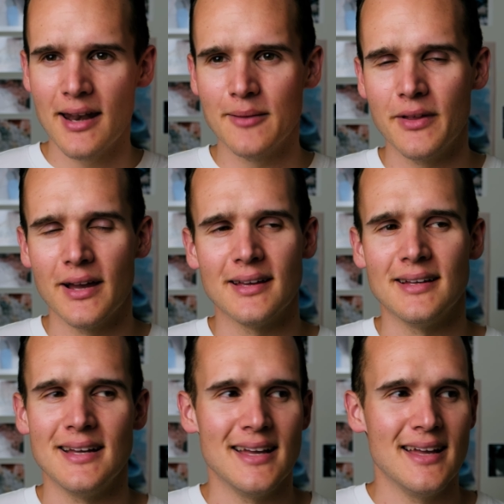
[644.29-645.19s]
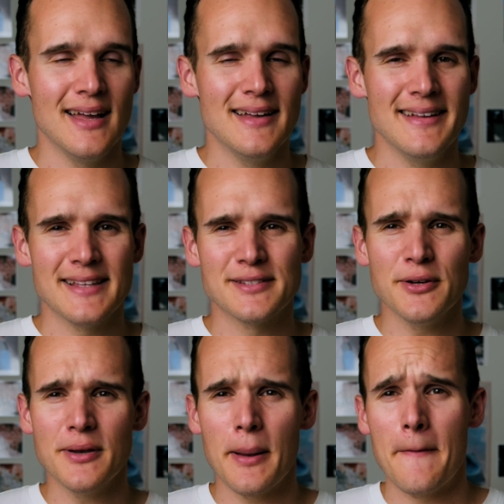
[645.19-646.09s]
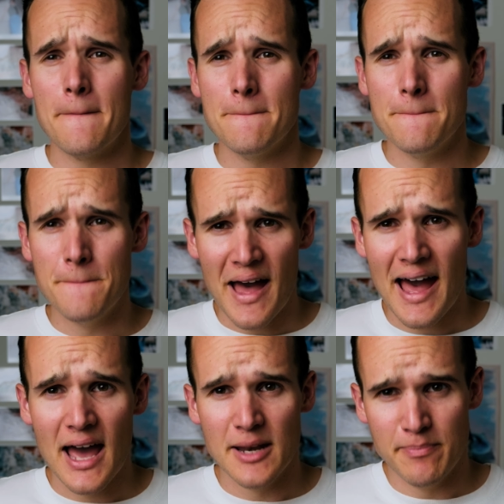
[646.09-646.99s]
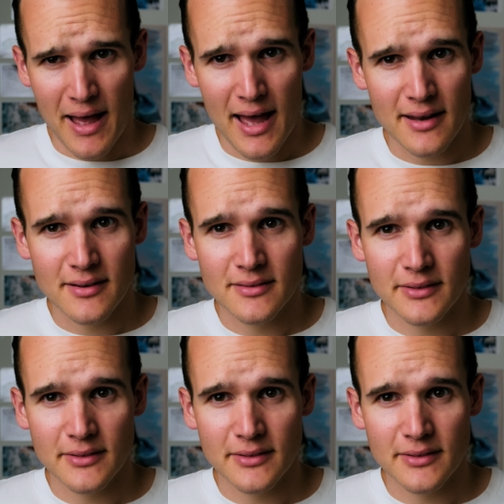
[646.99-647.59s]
I'm like, it's not bad.